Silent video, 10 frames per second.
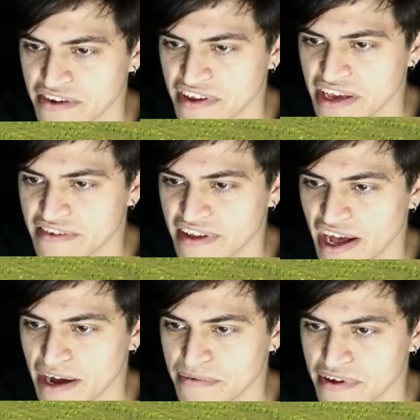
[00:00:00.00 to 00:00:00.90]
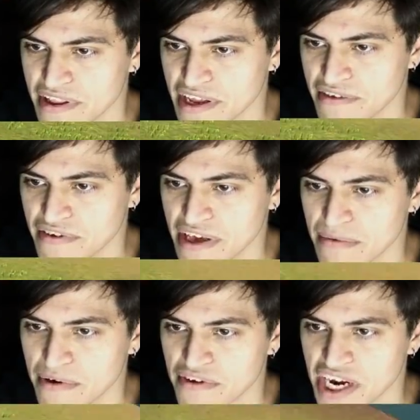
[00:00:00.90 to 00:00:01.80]
See, he stopped, and then if you keep
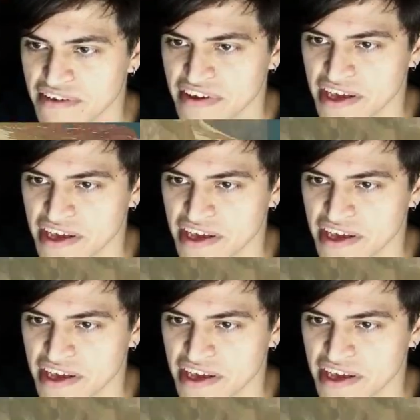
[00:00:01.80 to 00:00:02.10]
chasing